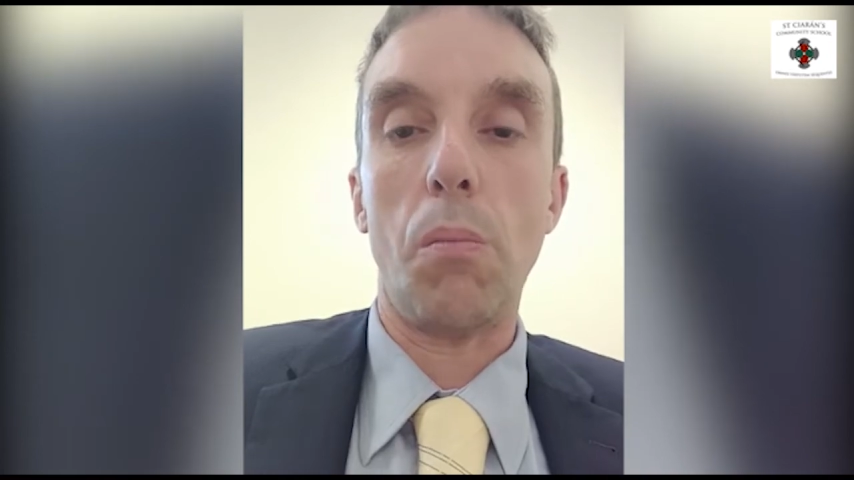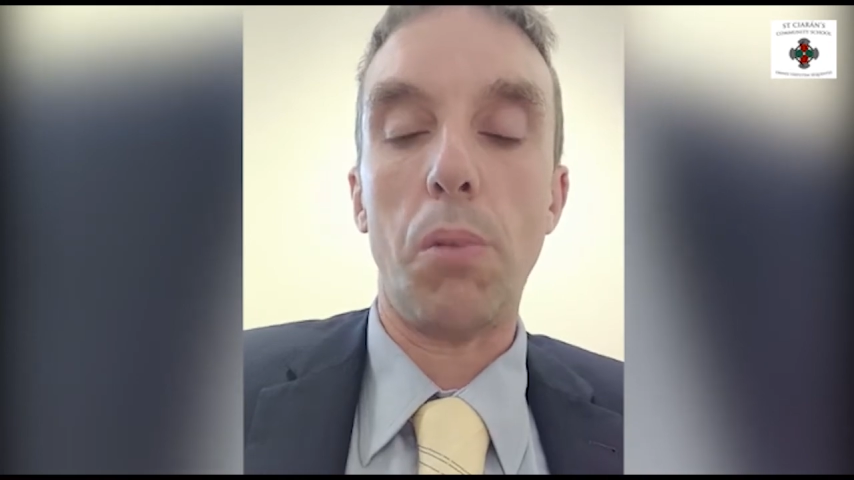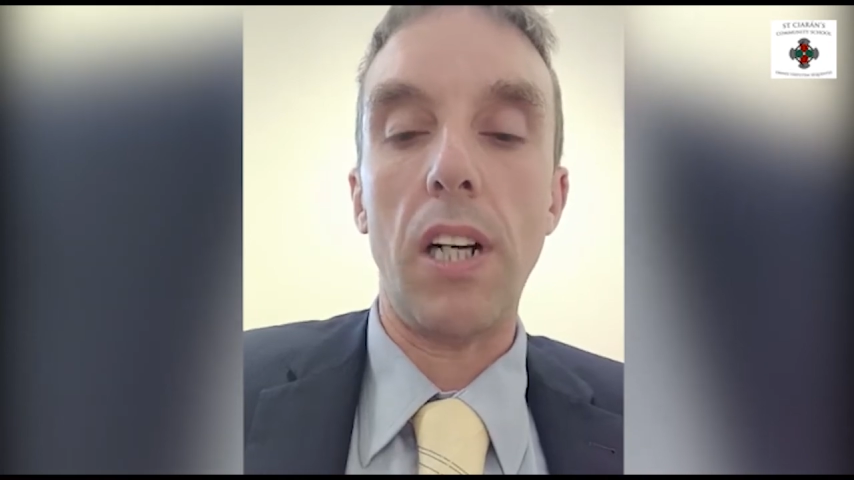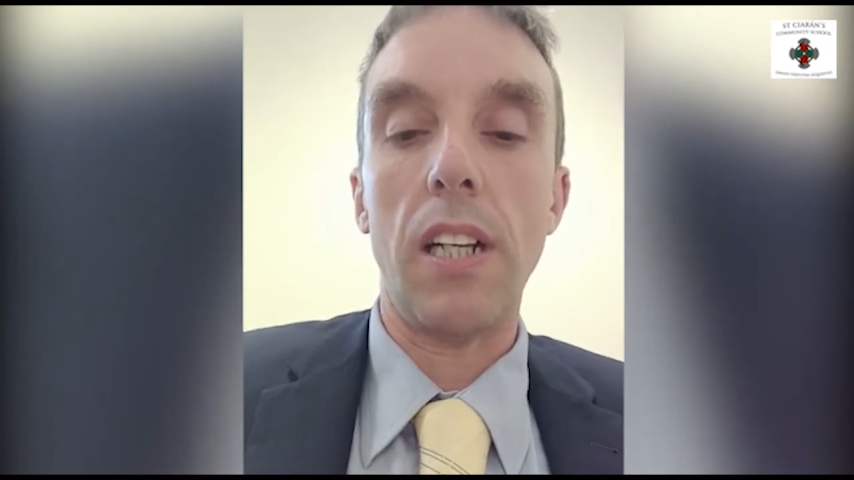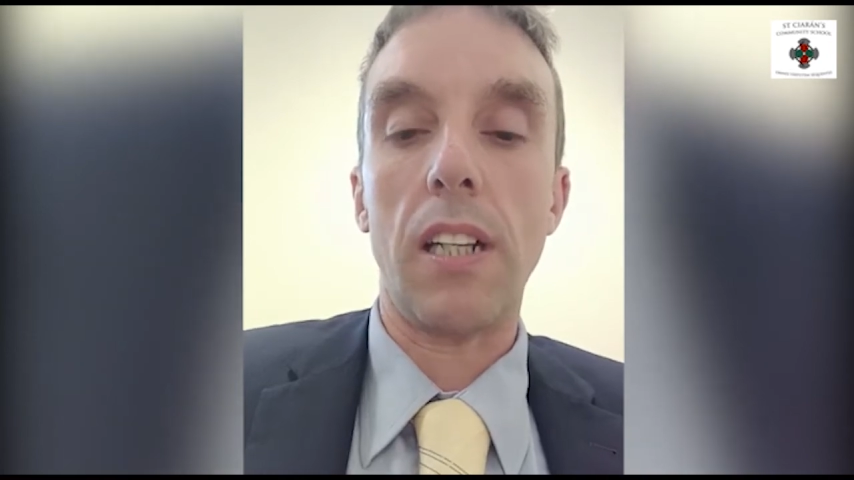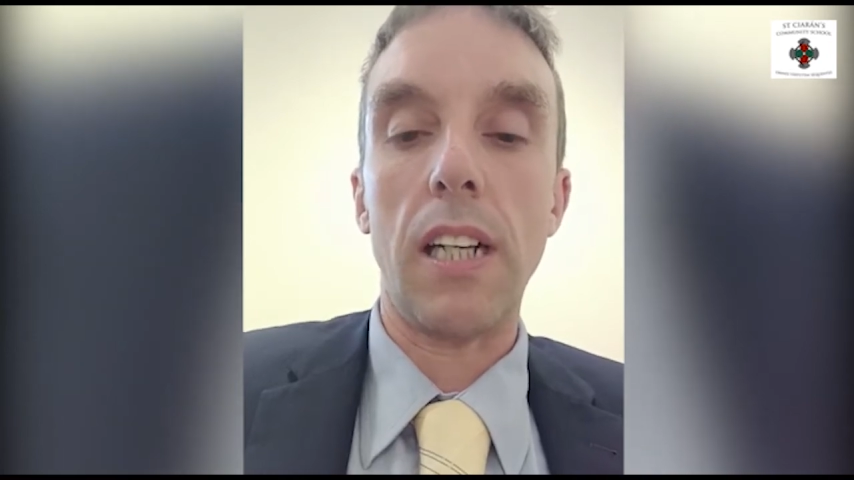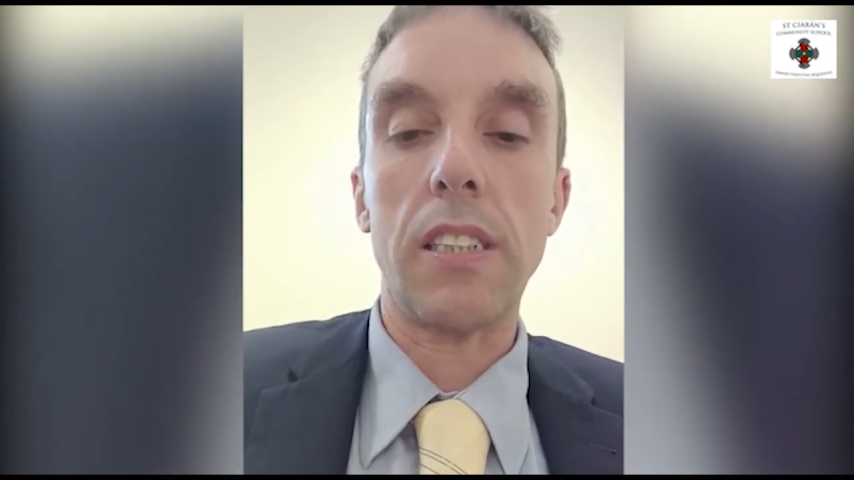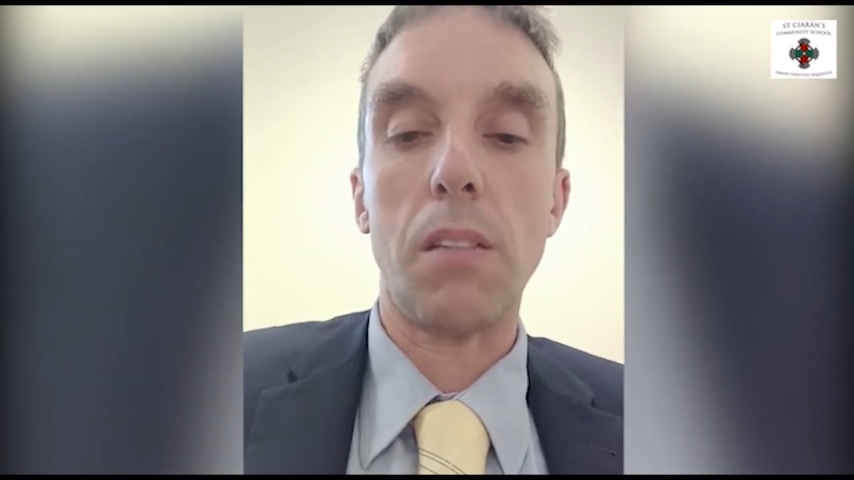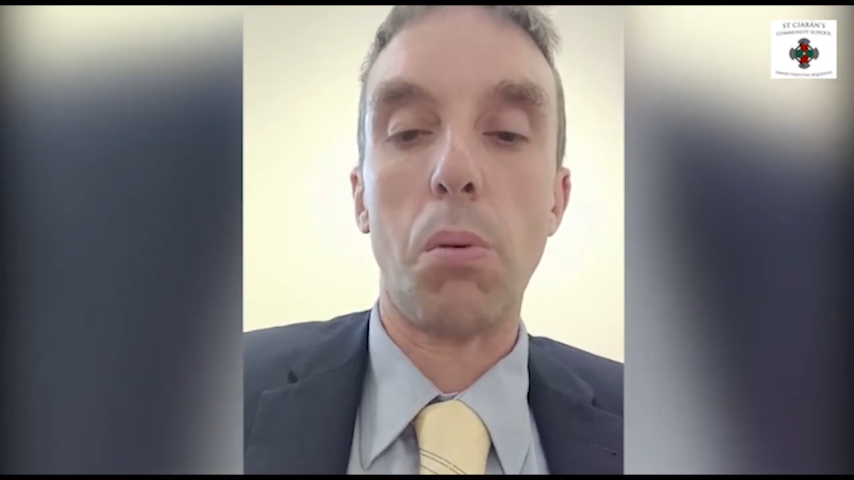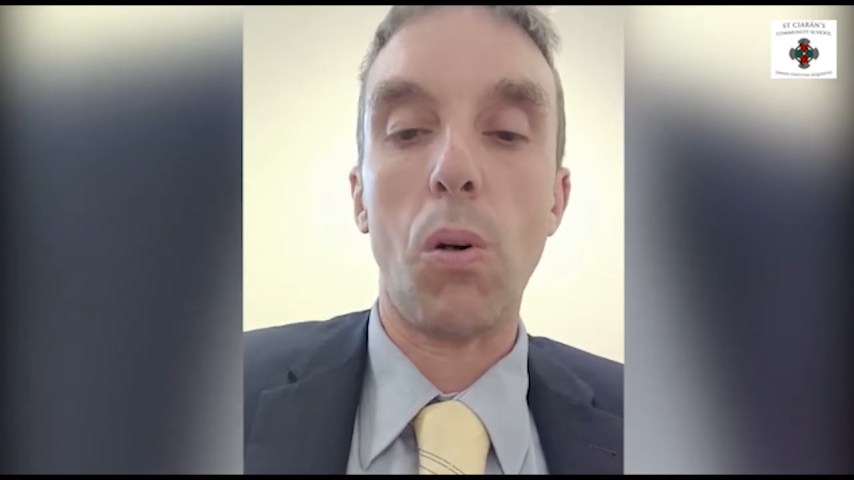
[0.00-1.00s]
brilliant and
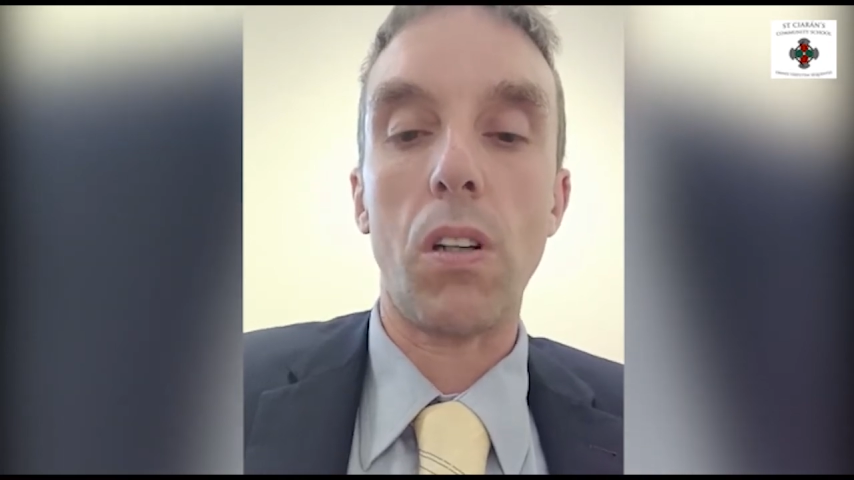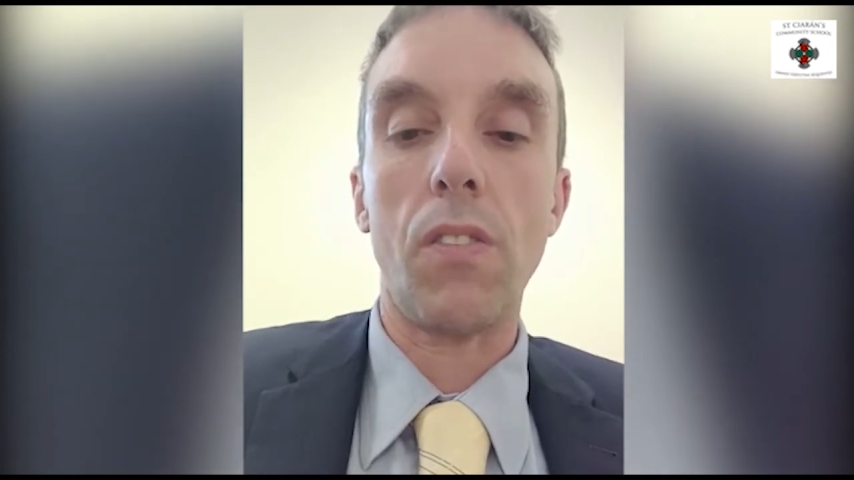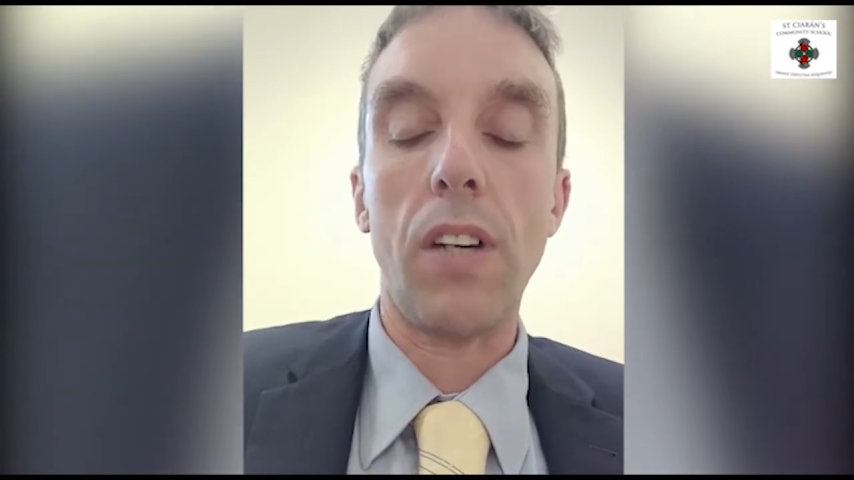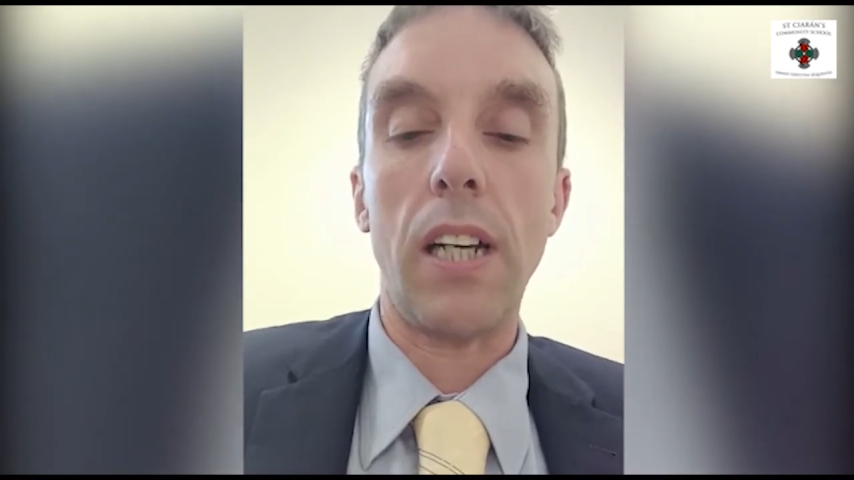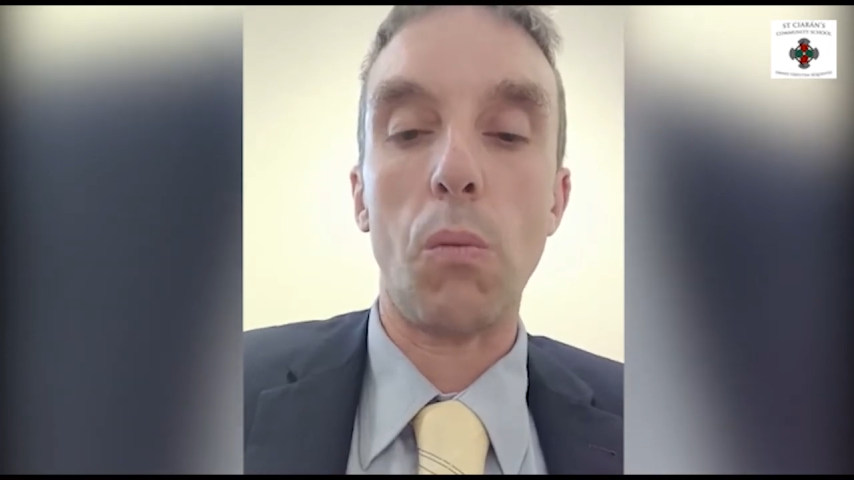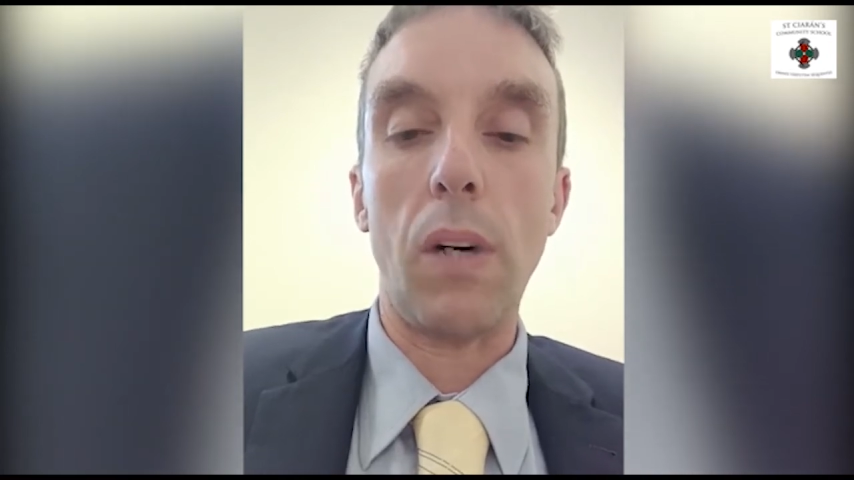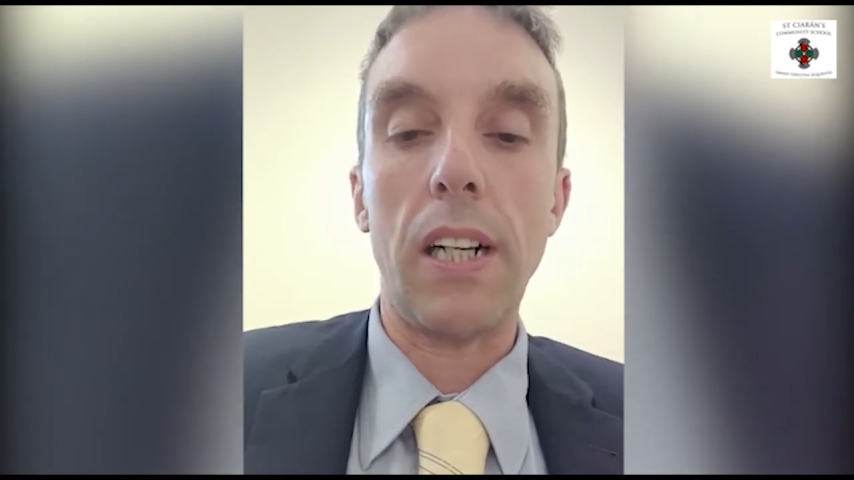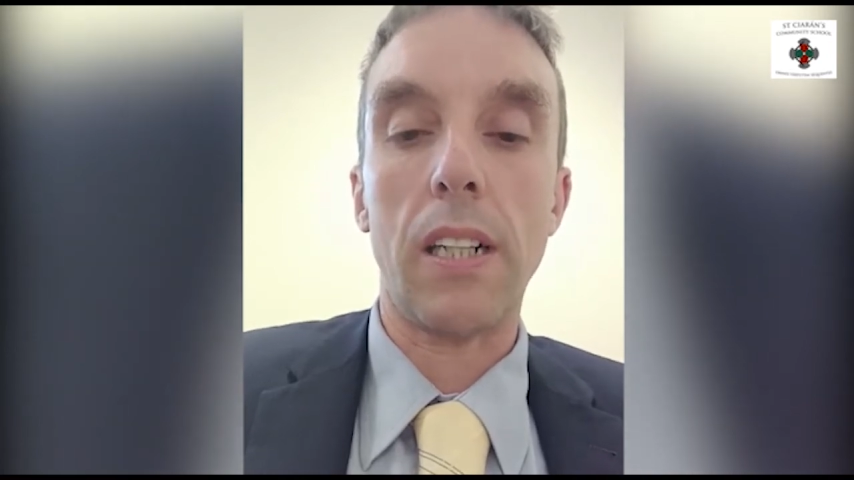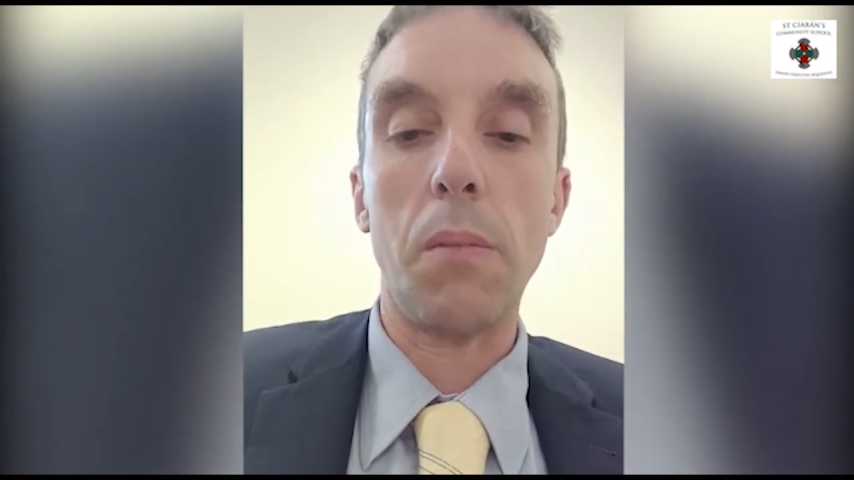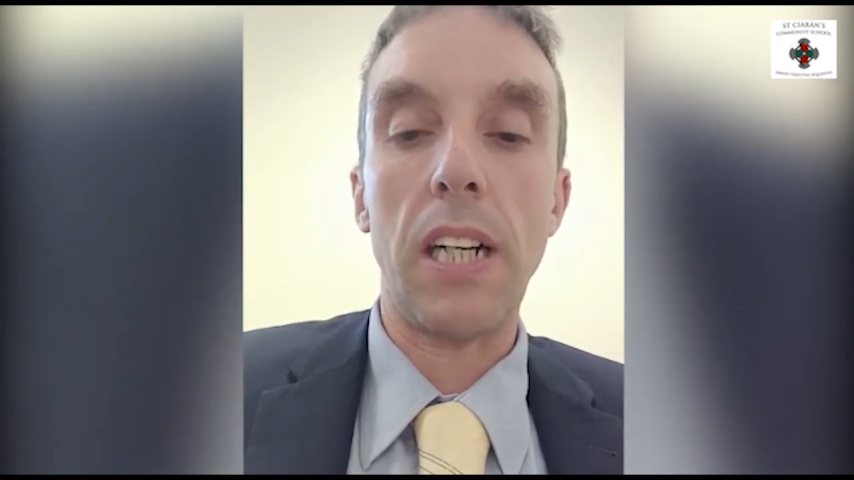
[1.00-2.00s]
supportive and
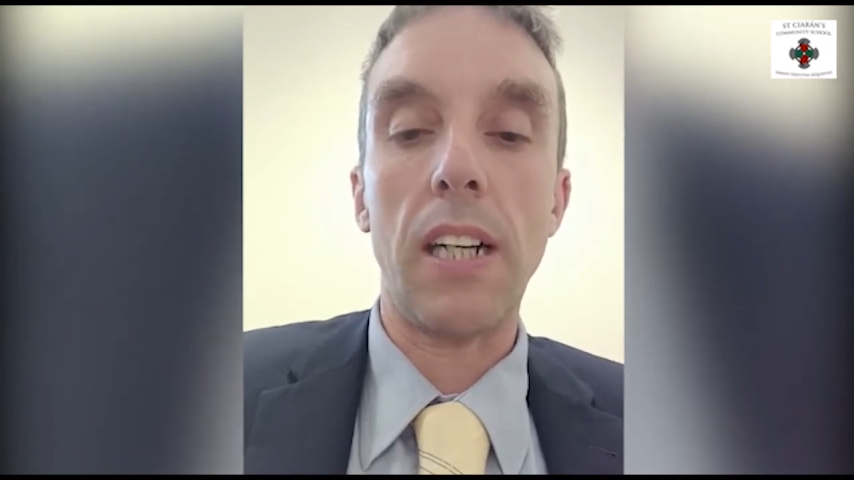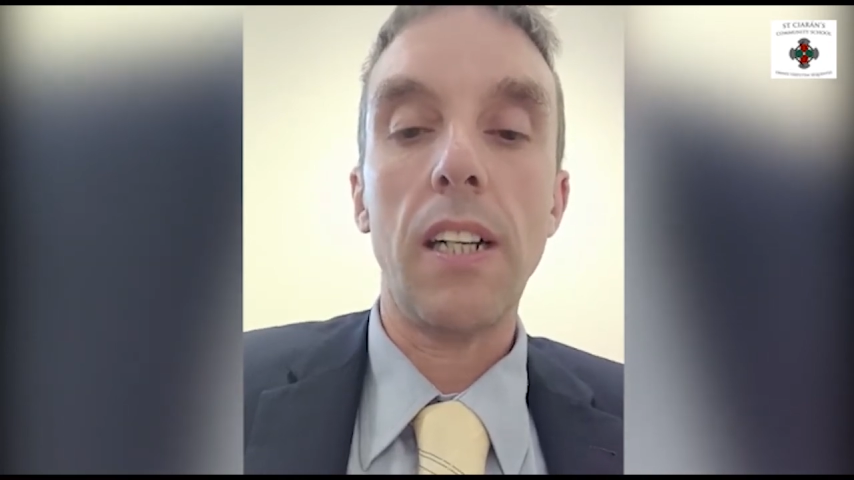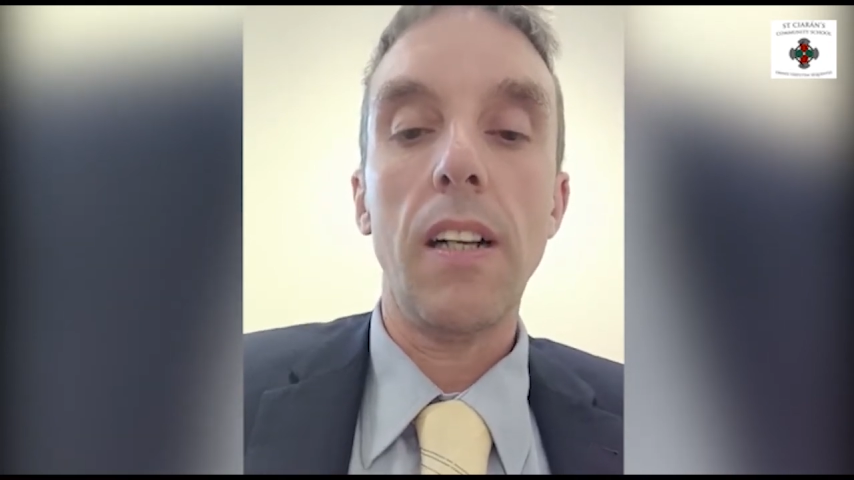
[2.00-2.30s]
welcoming.